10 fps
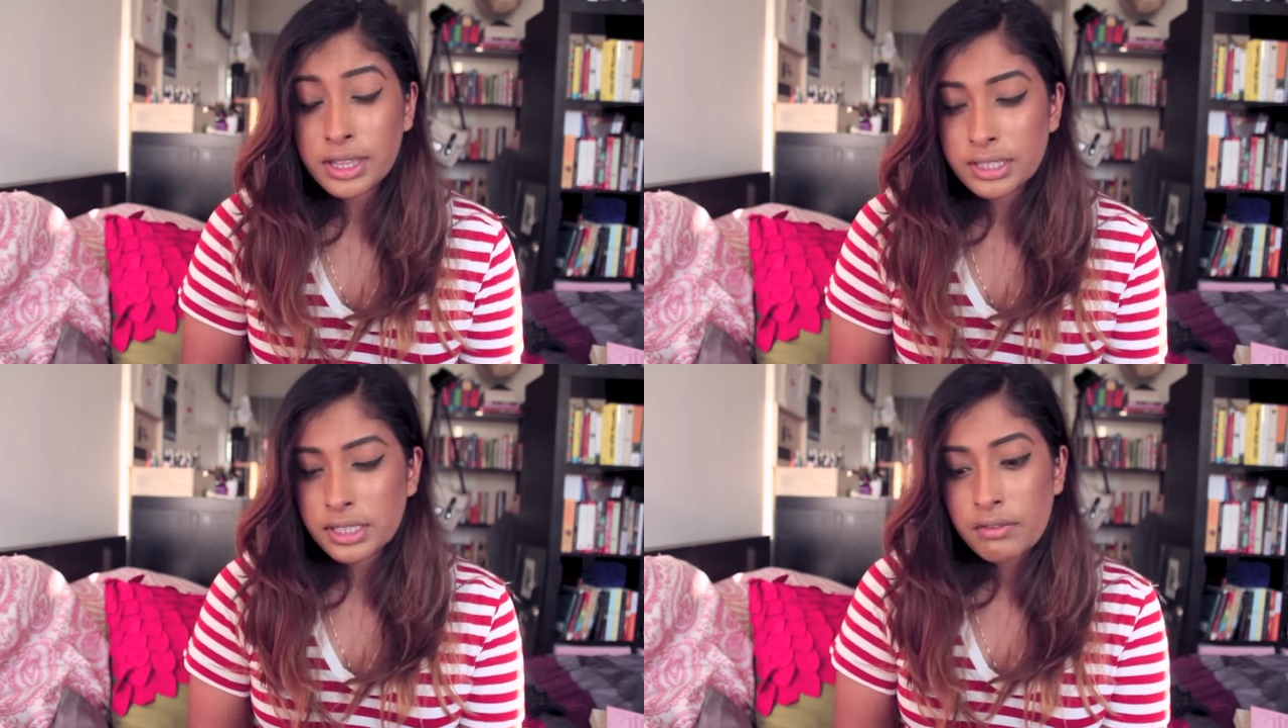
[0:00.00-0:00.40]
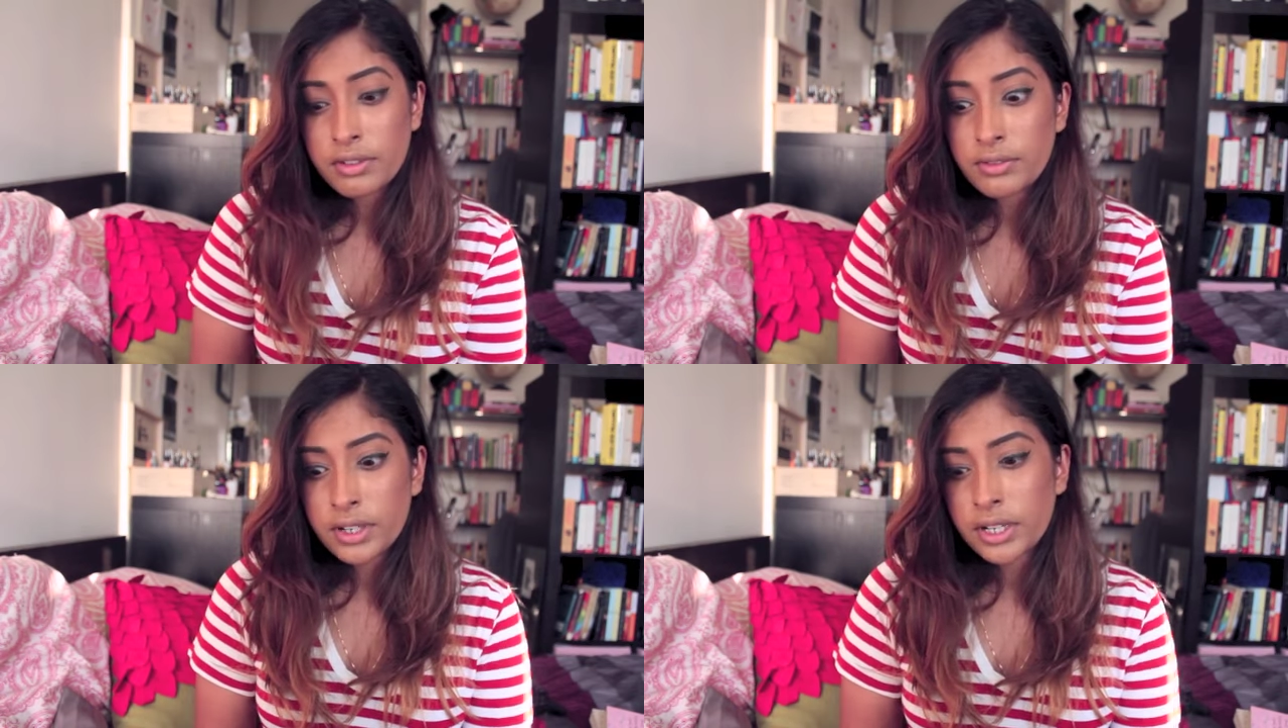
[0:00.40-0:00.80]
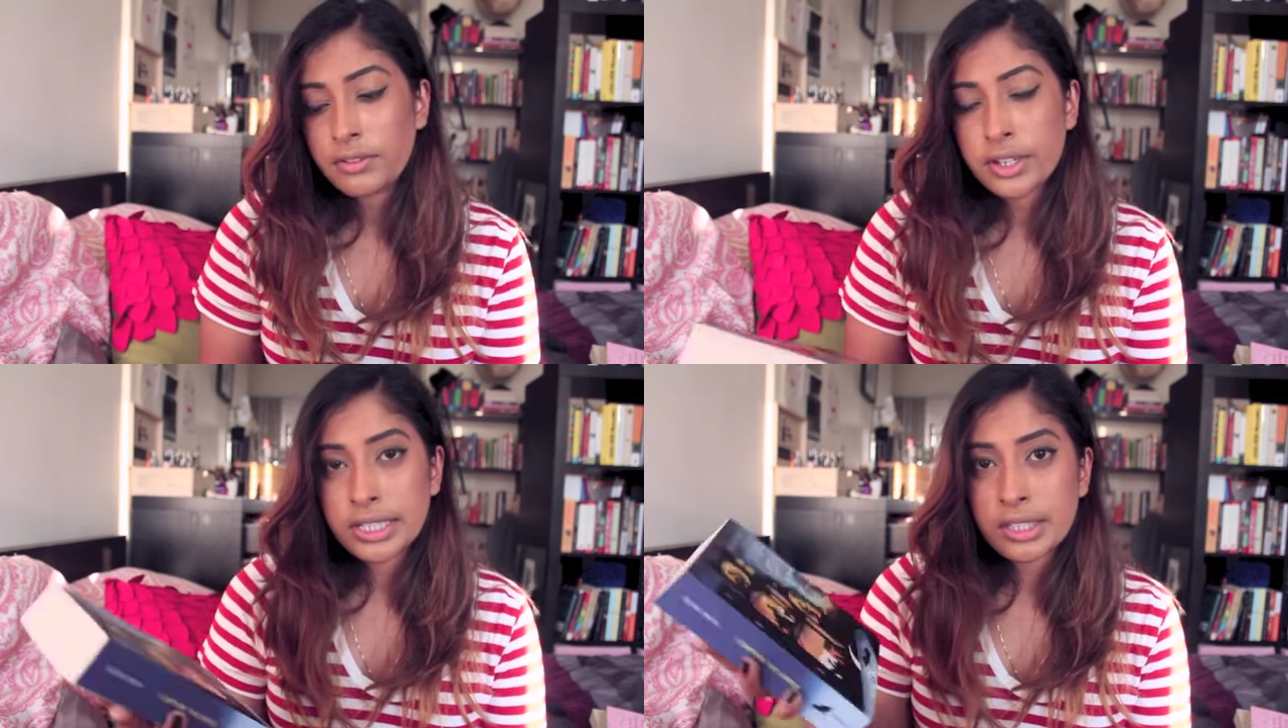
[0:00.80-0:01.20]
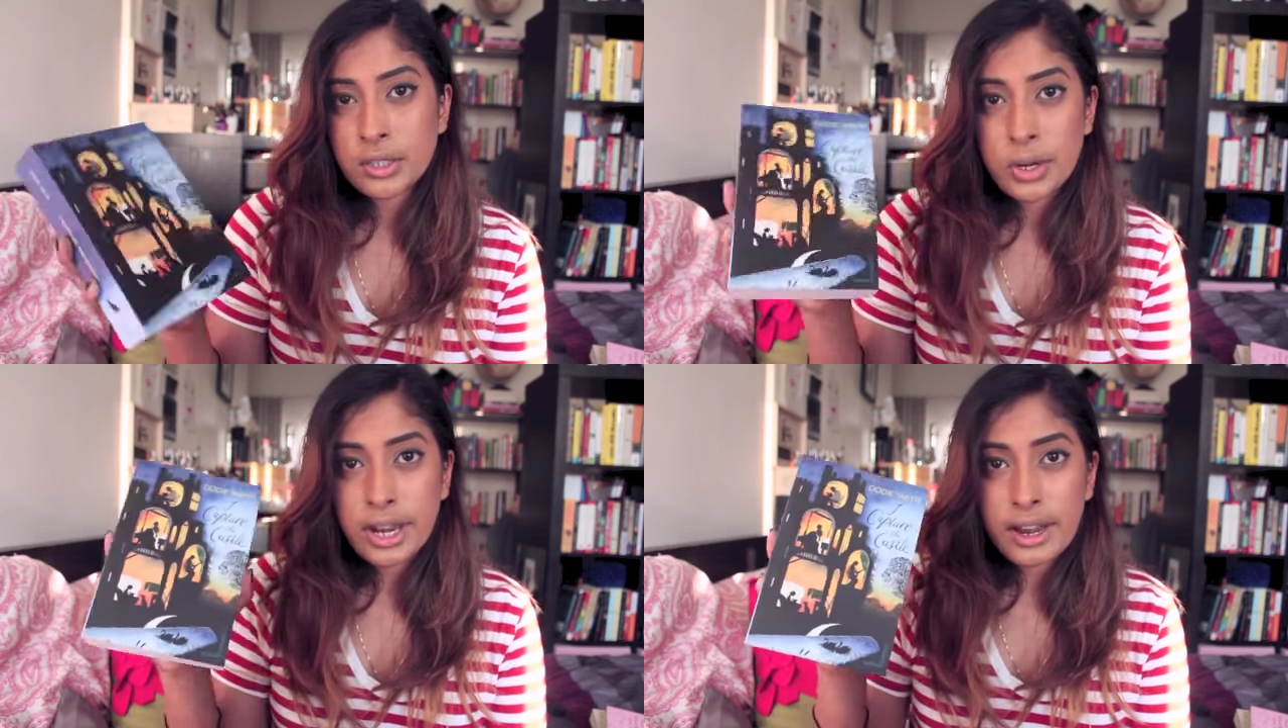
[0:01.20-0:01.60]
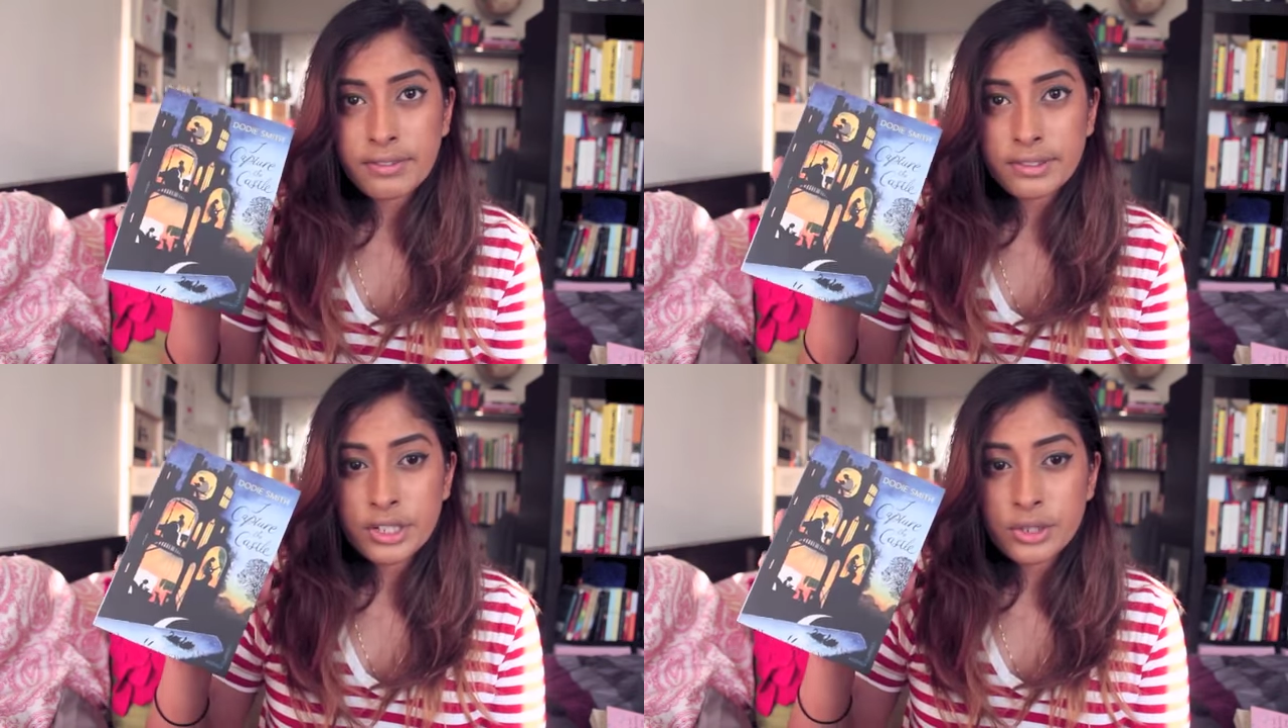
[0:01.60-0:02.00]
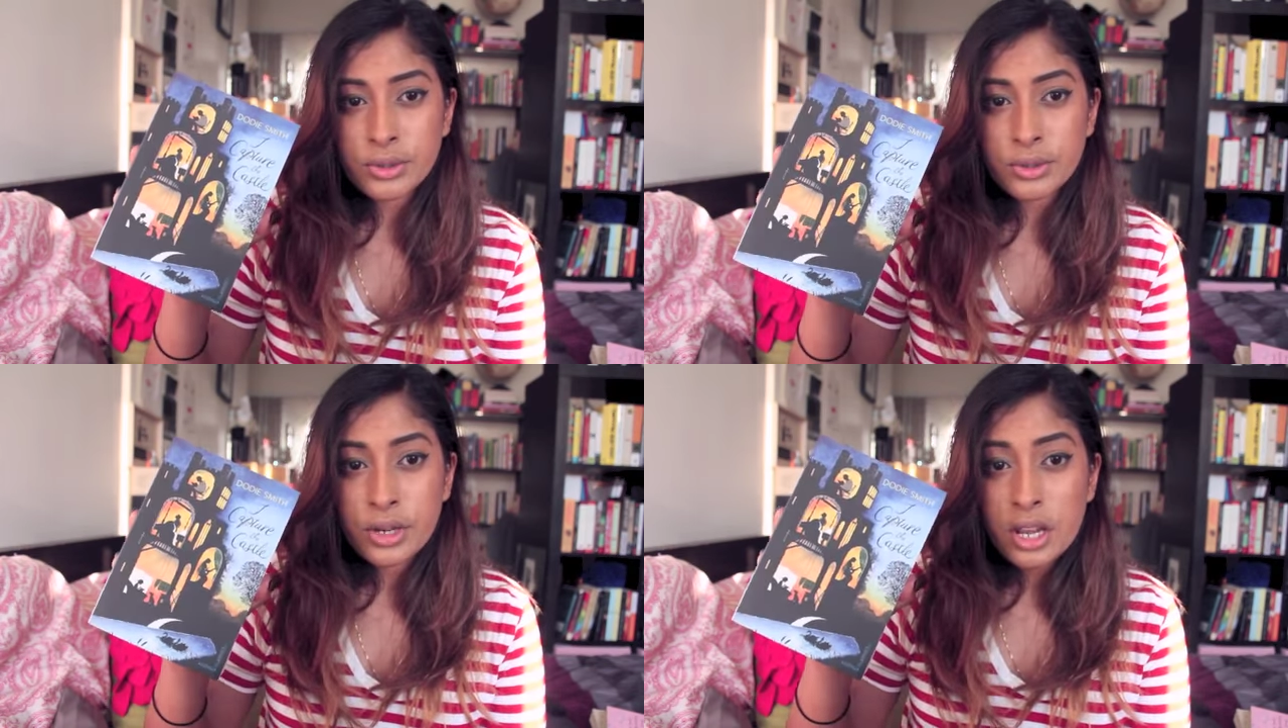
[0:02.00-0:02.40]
this novel very soon. I have to